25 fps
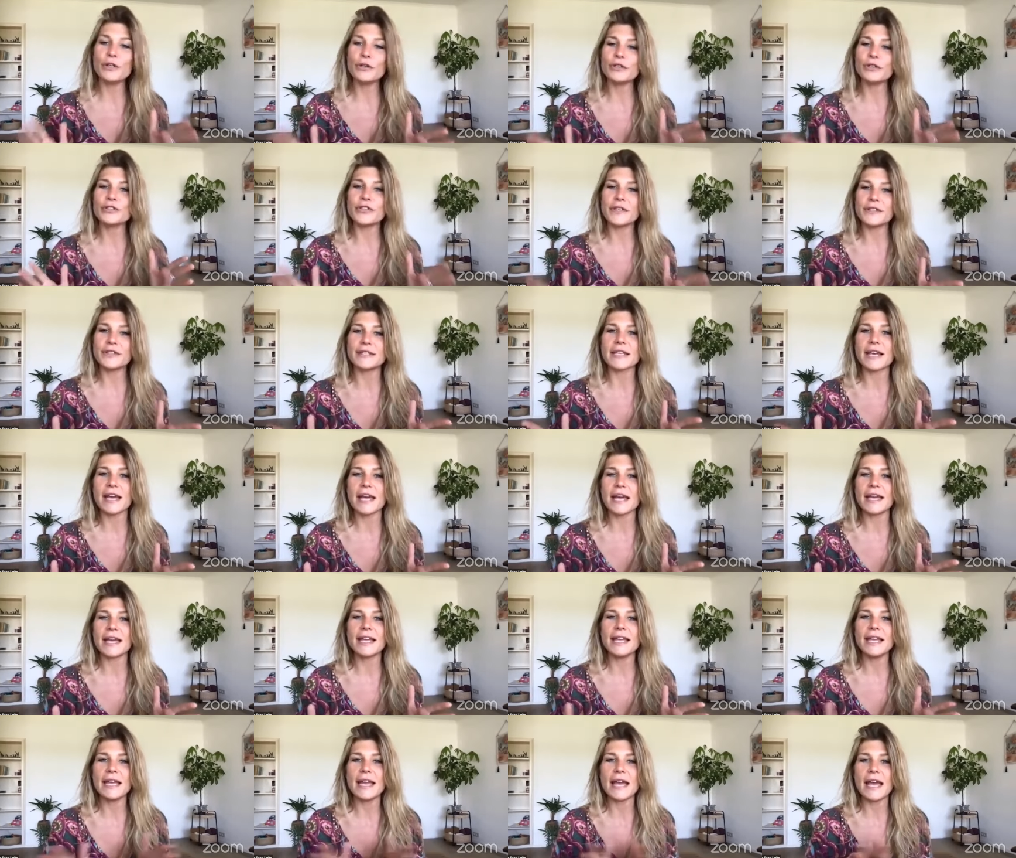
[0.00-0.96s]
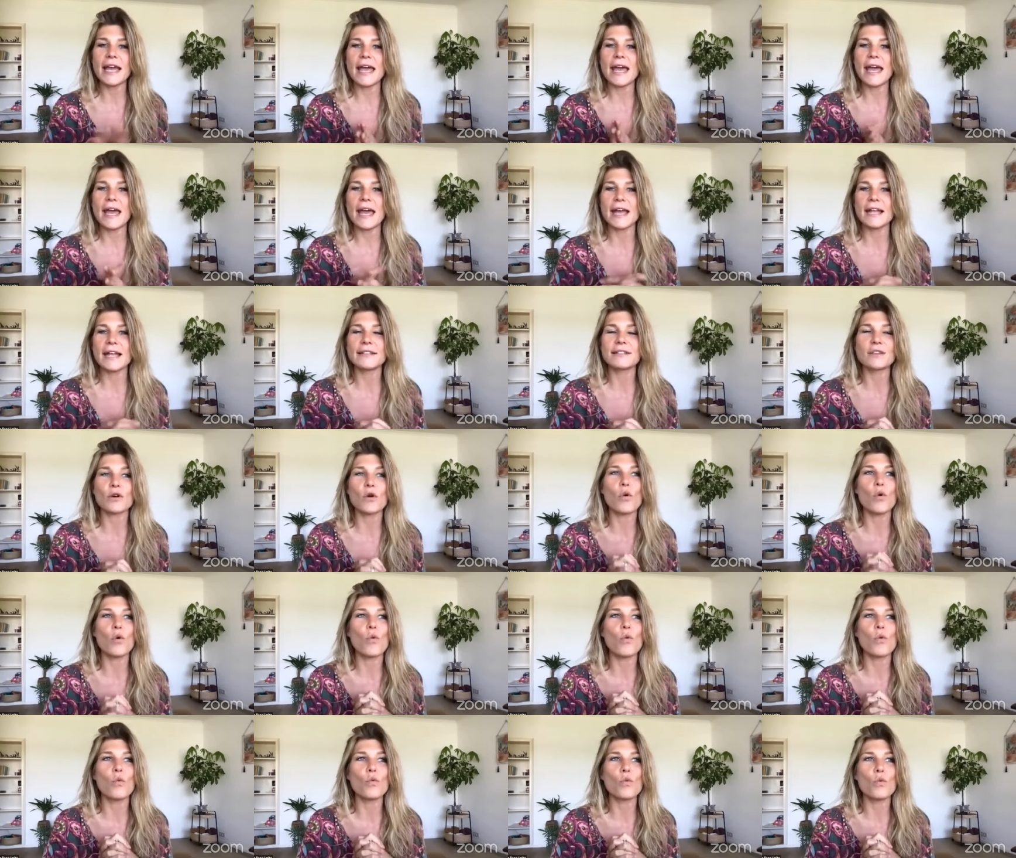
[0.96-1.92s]
look today at
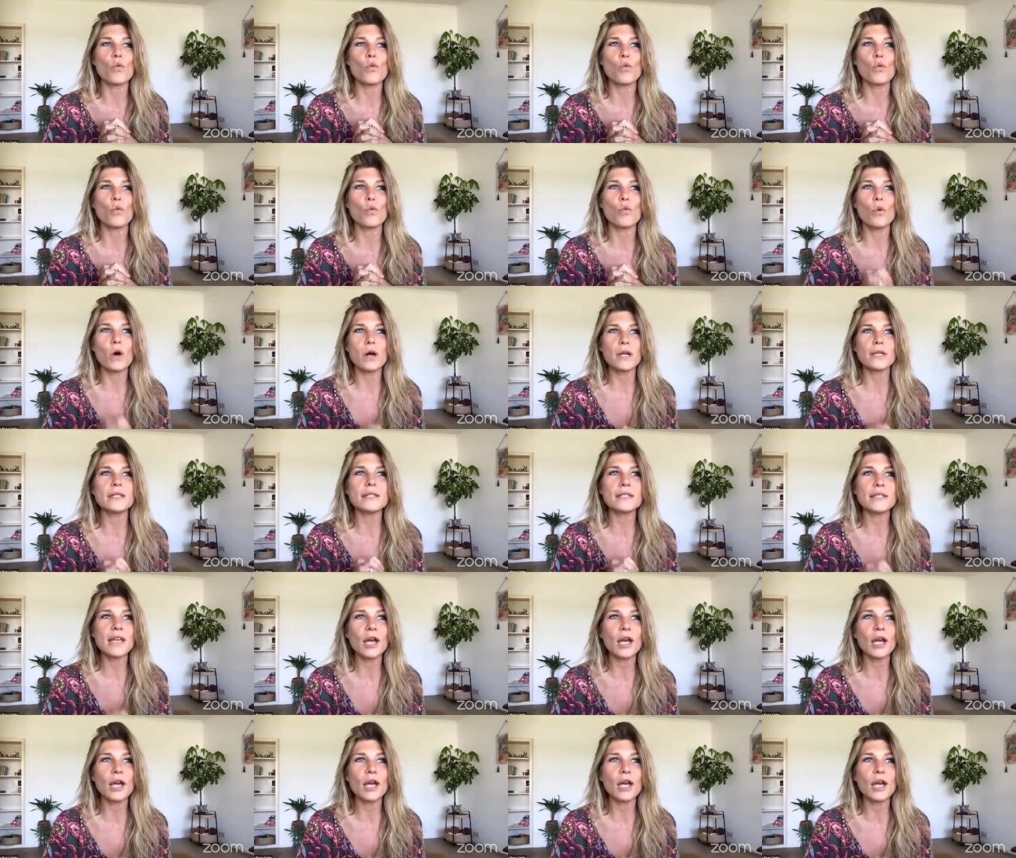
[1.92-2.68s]
what